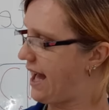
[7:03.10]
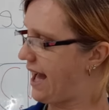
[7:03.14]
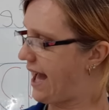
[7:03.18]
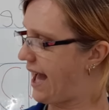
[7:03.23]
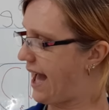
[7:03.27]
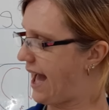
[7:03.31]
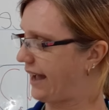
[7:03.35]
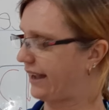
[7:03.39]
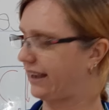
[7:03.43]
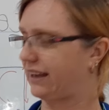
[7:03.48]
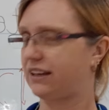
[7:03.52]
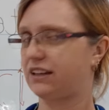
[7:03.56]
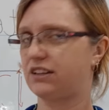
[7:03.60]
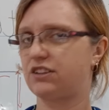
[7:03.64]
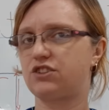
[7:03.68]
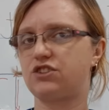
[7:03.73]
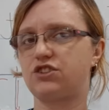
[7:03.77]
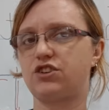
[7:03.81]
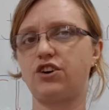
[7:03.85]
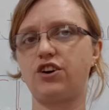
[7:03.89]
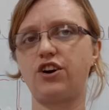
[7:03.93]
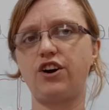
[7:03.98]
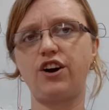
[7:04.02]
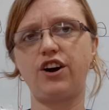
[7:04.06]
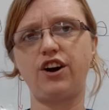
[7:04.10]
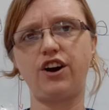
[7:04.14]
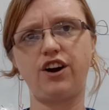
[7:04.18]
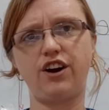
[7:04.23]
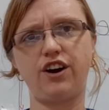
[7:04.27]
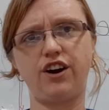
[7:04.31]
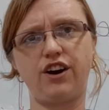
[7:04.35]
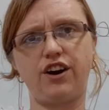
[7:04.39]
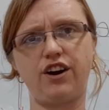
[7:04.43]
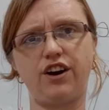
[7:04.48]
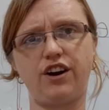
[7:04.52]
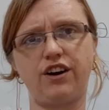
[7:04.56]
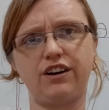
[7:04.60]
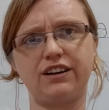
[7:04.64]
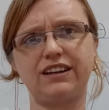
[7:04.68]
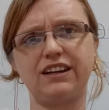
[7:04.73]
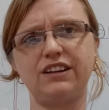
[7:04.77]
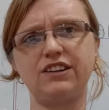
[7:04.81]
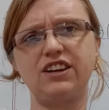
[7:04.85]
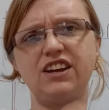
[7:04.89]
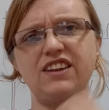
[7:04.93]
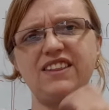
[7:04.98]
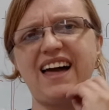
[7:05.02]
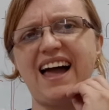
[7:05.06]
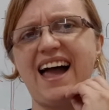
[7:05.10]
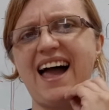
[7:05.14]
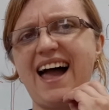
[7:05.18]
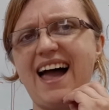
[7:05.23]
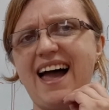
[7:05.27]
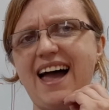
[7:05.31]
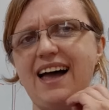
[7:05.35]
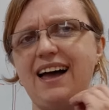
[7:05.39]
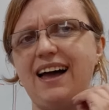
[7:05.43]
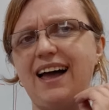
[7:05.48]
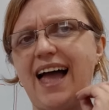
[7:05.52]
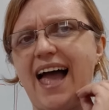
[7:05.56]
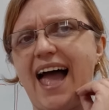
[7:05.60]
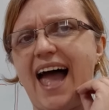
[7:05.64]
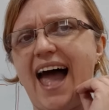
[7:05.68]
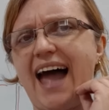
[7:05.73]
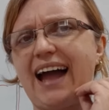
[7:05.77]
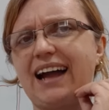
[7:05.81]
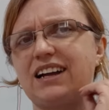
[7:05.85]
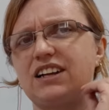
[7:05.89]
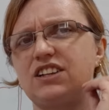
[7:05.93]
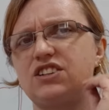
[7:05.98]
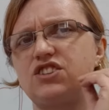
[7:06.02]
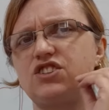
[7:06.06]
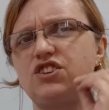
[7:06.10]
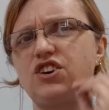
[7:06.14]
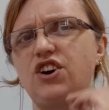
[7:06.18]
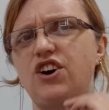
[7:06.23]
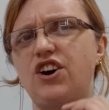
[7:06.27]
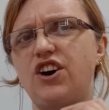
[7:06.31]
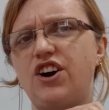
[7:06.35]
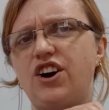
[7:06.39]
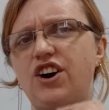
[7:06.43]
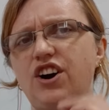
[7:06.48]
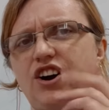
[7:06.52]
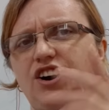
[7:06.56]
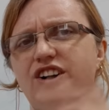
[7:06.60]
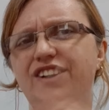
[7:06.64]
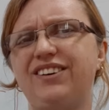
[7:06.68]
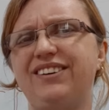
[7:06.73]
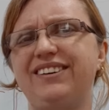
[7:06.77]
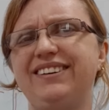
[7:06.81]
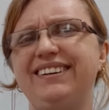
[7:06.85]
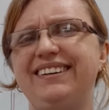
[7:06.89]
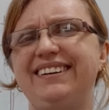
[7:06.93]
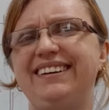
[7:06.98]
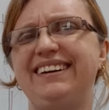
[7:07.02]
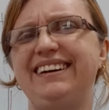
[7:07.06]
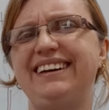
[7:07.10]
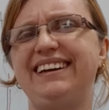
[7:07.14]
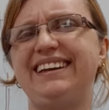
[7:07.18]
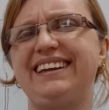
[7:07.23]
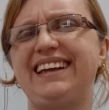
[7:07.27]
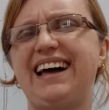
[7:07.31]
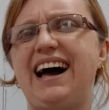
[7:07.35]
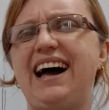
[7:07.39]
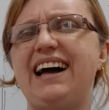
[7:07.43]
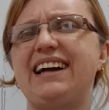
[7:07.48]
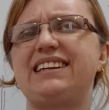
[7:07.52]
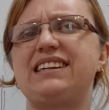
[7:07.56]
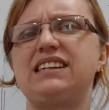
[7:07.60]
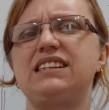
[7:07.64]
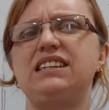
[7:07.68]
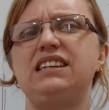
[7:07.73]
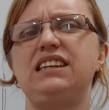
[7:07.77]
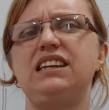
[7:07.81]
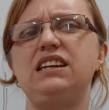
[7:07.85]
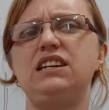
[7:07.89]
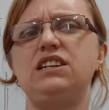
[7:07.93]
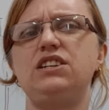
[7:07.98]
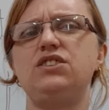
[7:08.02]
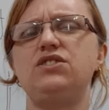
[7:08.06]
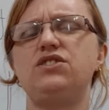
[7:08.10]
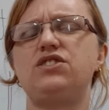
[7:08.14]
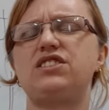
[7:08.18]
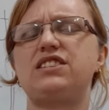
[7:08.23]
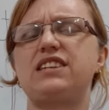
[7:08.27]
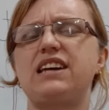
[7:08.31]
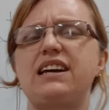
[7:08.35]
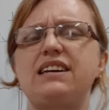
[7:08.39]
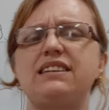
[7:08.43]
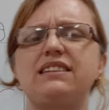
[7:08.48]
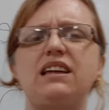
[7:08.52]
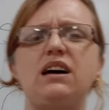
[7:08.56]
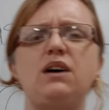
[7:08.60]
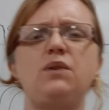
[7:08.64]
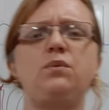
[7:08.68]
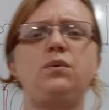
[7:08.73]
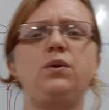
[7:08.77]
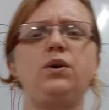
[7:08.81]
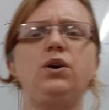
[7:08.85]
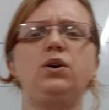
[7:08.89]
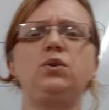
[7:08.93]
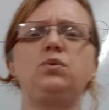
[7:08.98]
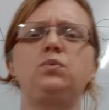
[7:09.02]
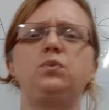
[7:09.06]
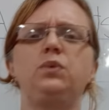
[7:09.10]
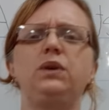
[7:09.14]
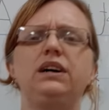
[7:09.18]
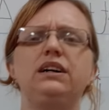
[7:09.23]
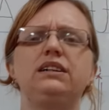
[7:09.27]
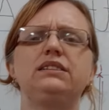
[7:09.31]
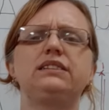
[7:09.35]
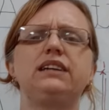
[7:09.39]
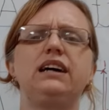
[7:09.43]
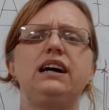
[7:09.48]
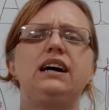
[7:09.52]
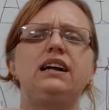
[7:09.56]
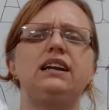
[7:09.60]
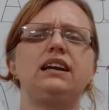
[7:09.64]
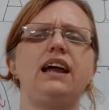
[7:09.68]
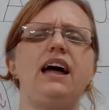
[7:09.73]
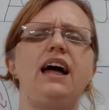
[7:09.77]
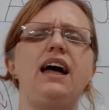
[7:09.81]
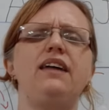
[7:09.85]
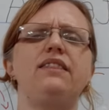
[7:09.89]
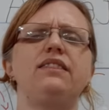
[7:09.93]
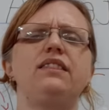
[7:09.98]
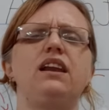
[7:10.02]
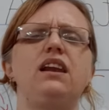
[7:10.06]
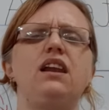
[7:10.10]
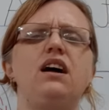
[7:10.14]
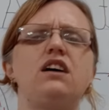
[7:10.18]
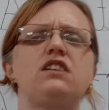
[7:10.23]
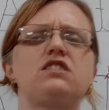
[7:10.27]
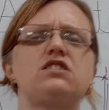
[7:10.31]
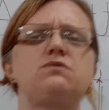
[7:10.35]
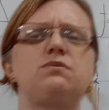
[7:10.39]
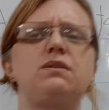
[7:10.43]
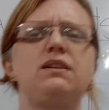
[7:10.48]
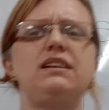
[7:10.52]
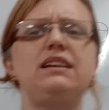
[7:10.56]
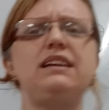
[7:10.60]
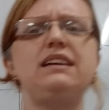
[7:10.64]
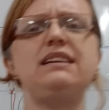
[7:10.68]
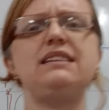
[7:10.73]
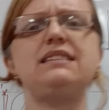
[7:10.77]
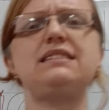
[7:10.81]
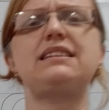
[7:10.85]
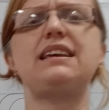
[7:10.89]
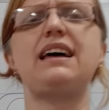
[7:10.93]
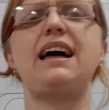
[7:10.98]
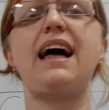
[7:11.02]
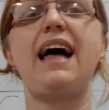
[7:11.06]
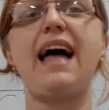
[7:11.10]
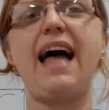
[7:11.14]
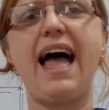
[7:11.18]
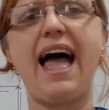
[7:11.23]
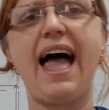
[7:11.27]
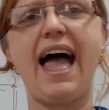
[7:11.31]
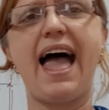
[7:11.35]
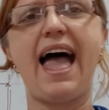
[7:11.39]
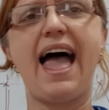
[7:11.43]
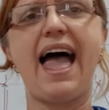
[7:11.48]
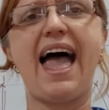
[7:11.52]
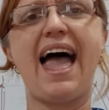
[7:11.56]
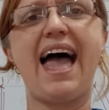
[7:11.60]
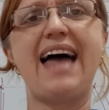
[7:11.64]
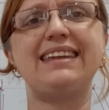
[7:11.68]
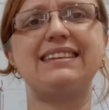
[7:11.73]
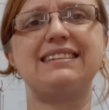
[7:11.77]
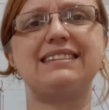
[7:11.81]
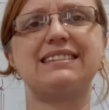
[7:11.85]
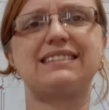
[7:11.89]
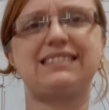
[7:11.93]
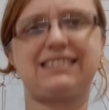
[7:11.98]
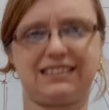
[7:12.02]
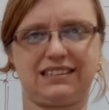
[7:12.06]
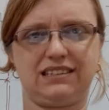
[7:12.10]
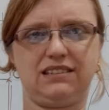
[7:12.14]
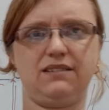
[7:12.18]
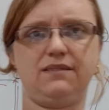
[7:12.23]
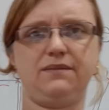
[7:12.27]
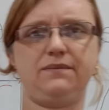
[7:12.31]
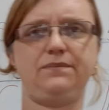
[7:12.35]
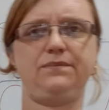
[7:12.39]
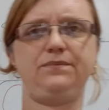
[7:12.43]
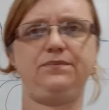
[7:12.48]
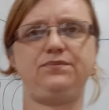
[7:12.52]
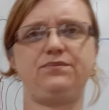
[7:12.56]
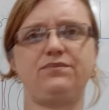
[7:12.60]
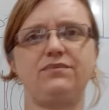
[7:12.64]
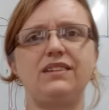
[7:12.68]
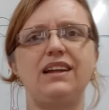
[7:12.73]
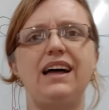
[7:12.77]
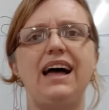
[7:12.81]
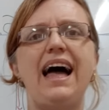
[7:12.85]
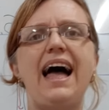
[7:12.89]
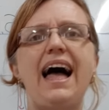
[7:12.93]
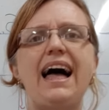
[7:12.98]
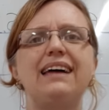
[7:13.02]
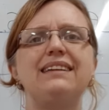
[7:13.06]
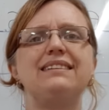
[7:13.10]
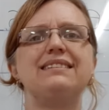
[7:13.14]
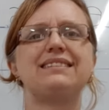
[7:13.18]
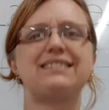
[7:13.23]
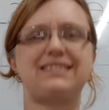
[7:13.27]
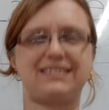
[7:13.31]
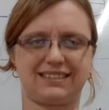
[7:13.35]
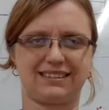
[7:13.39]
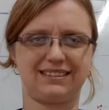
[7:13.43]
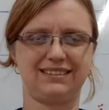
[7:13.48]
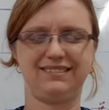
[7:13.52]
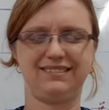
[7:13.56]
Actor. Can you hear that? Actor. I can hear you saying that word. Well done. And the last one is ant. Ant.